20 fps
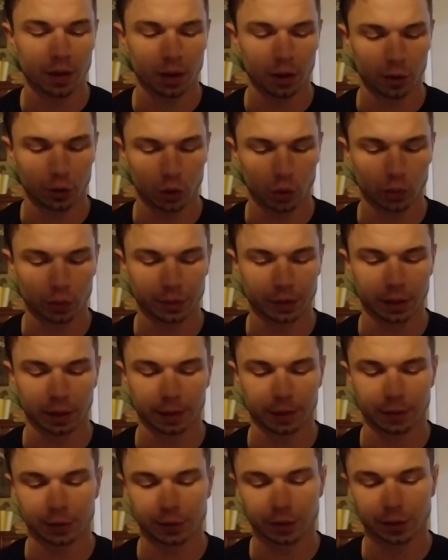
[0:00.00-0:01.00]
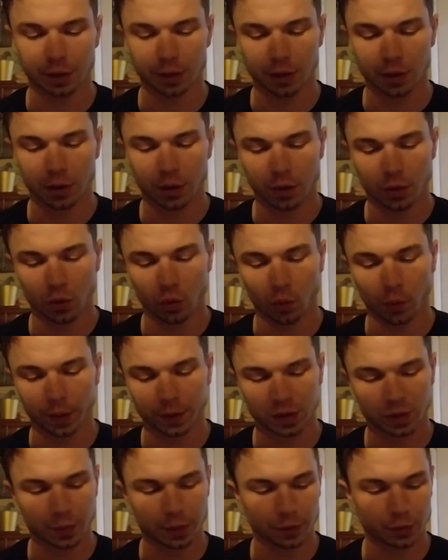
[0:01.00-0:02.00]
occult knowledge, who want
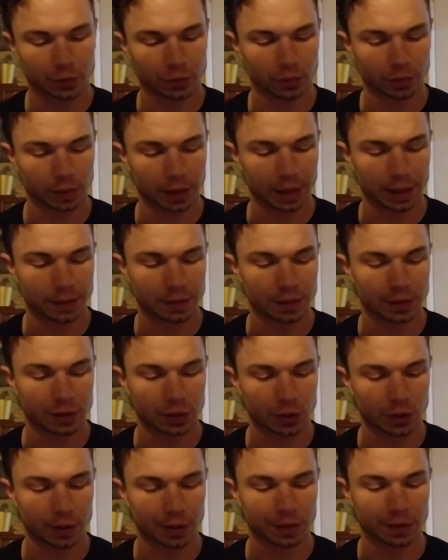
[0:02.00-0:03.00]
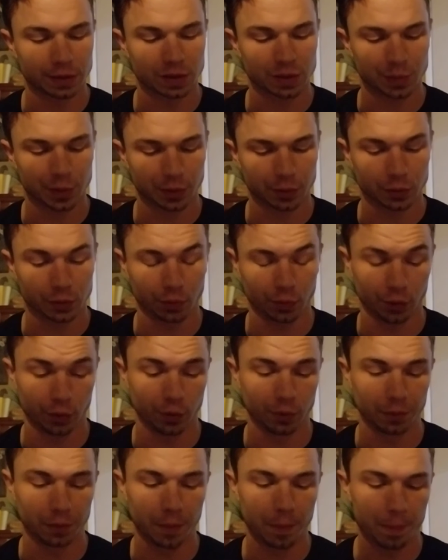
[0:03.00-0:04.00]
spiritual lead to turn into spiritual
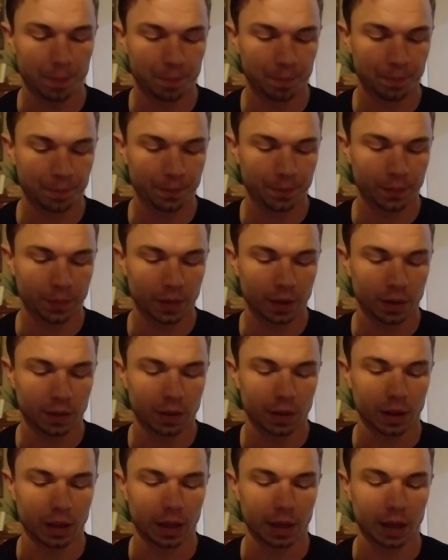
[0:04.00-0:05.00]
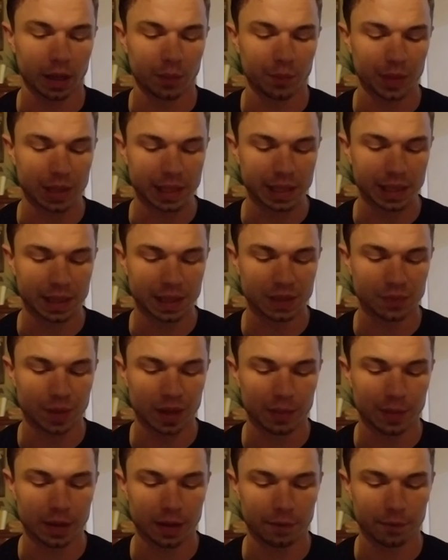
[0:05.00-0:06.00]
gold. It begins
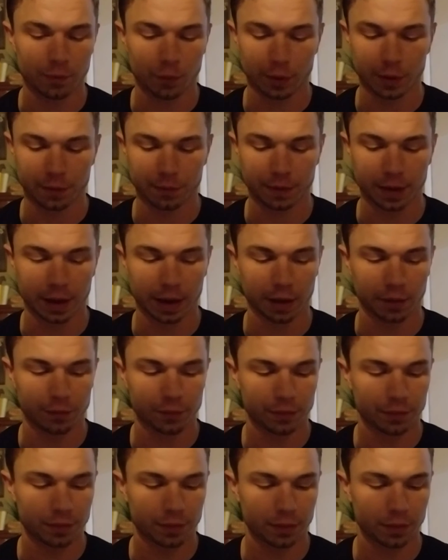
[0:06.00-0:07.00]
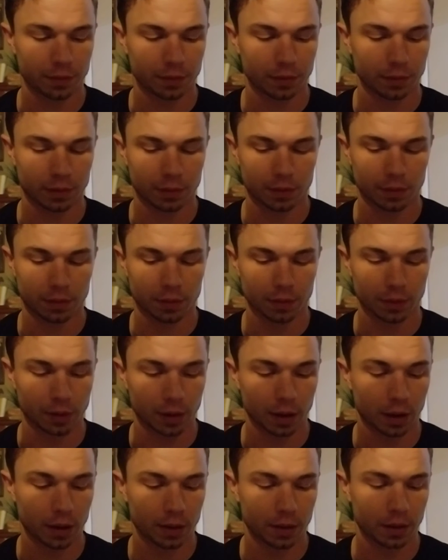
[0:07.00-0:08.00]
maybe at forty-five,
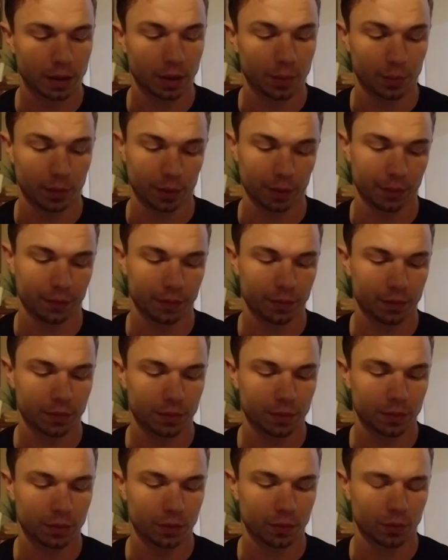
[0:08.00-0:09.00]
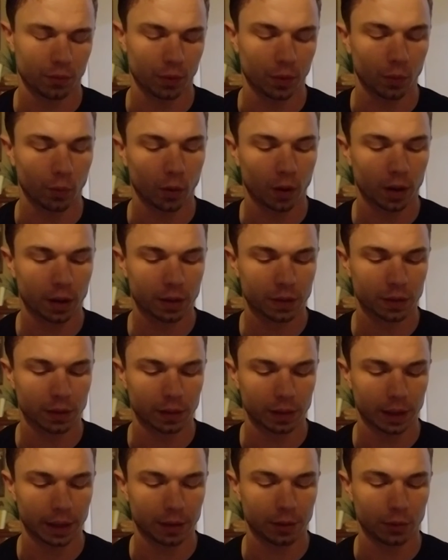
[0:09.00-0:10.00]
not at birth. We walk the
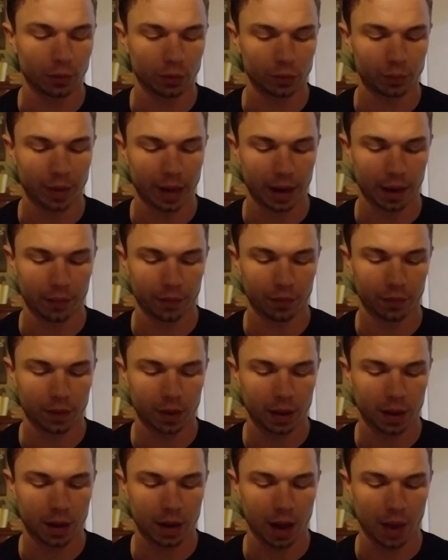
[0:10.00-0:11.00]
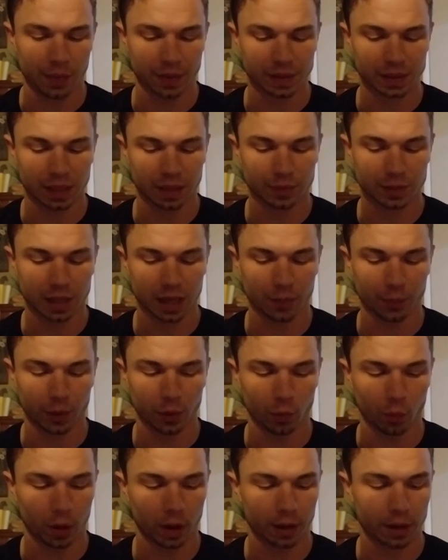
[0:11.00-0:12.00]
lead gold path at the same time we
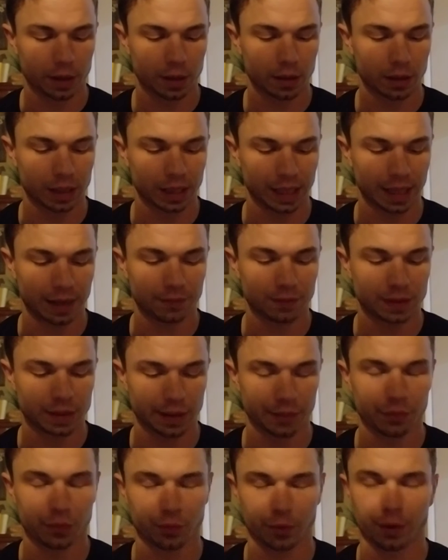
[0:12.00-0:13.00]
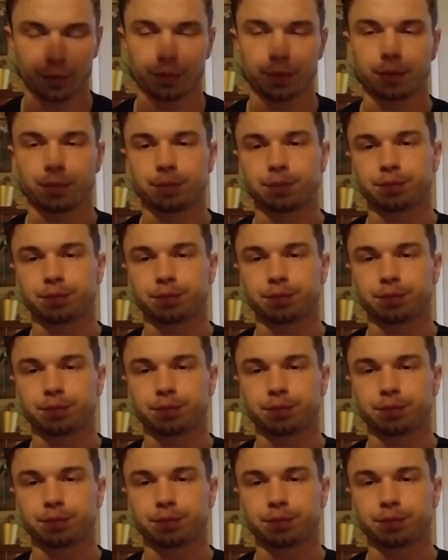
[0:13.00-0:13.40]
walk the life-death road.